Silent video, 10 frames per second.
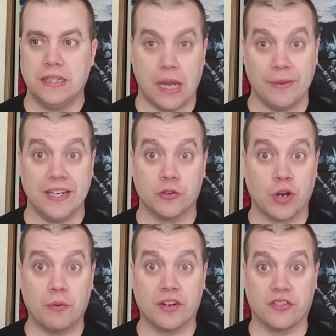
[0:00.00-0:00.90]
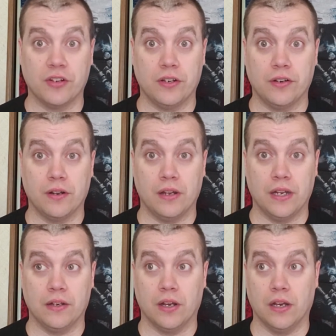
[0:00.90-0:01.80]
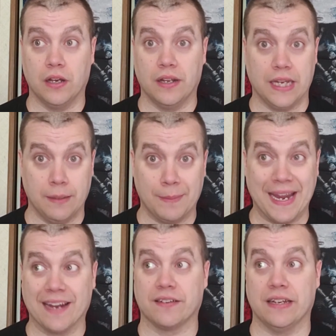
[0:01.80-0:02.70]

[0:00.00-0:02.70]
Hemi did try wrestling in Impact